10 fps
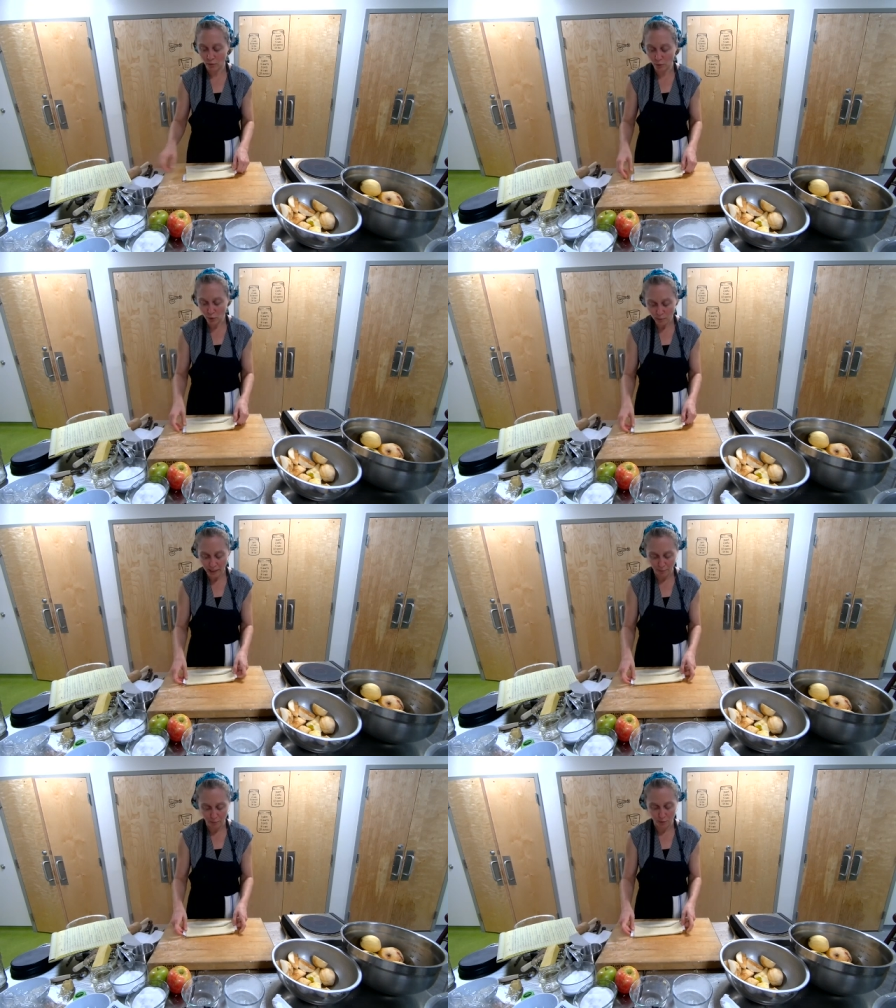room
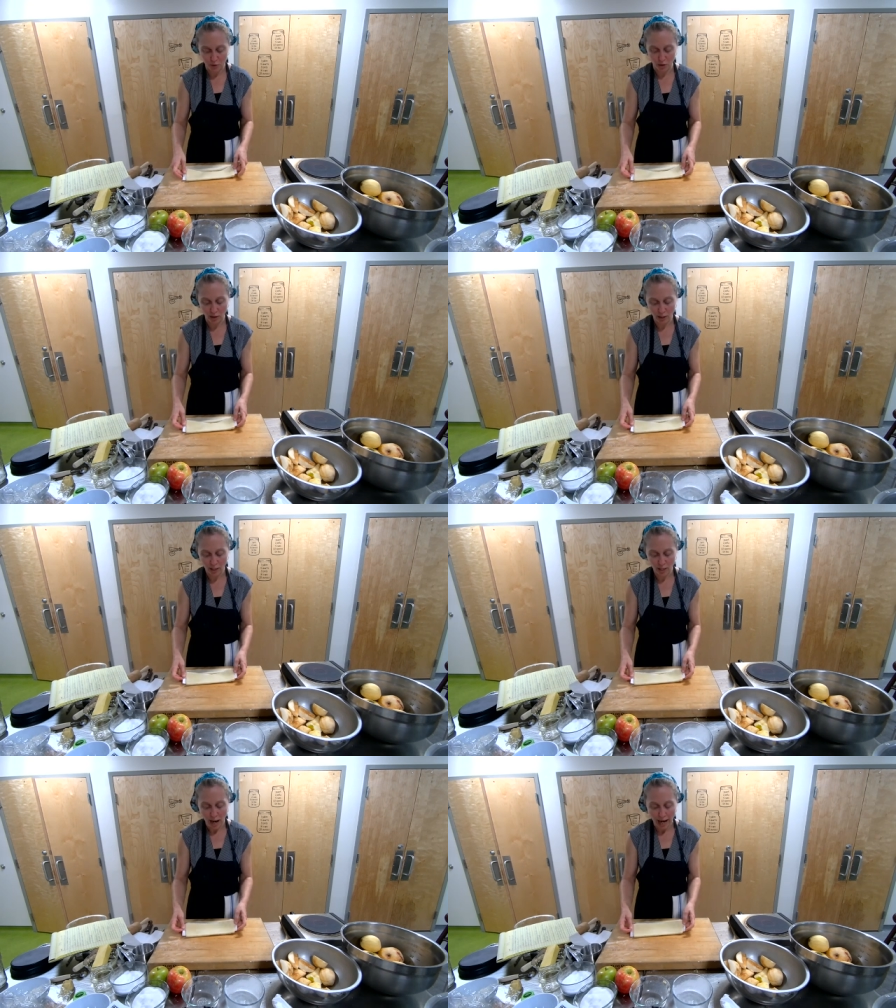temperature,
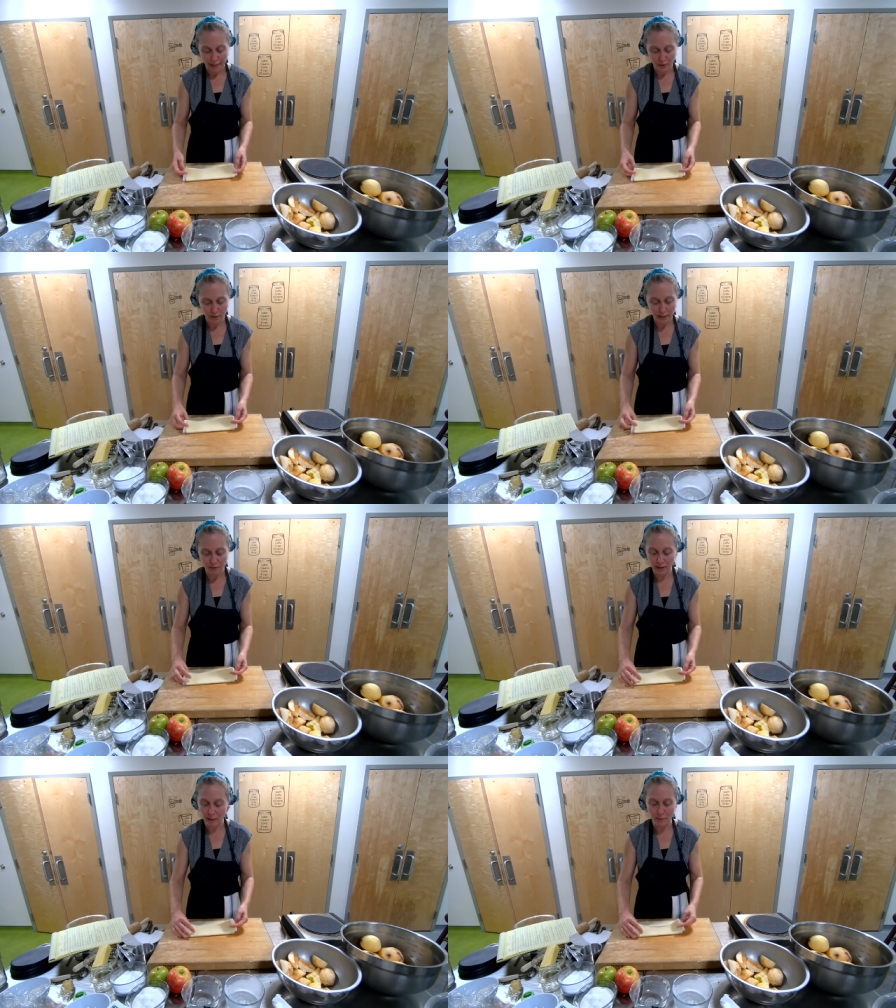either
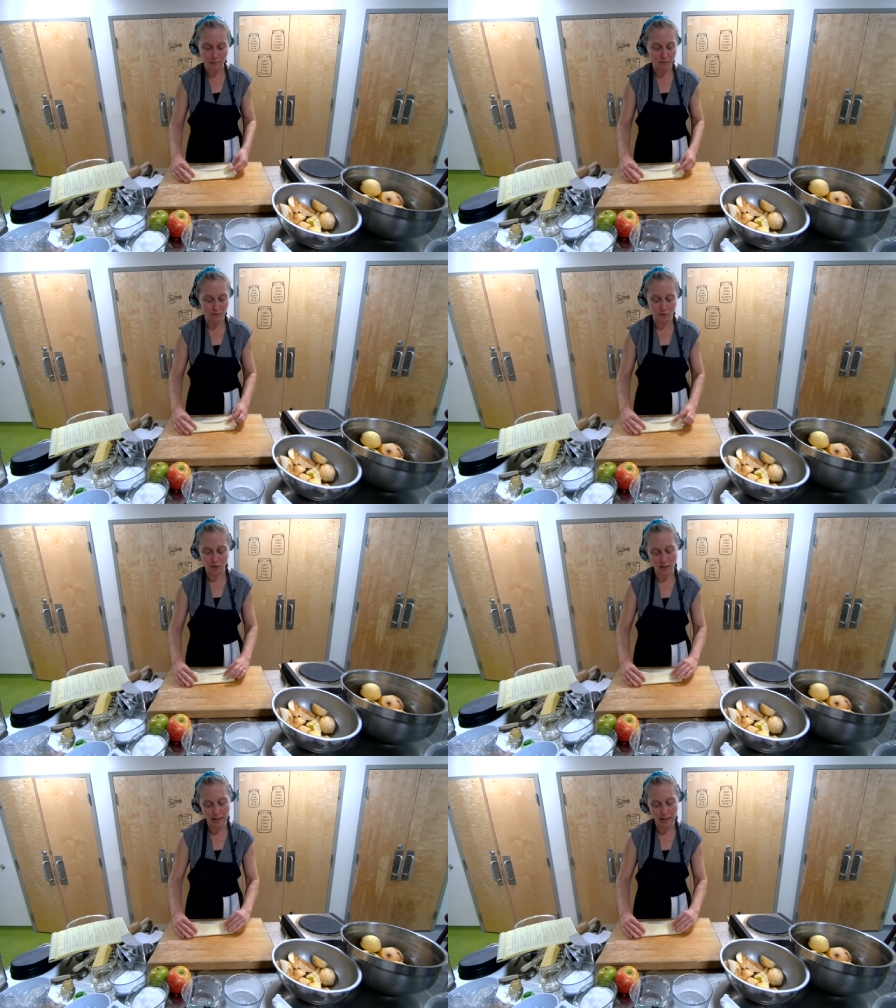leaving it maybe for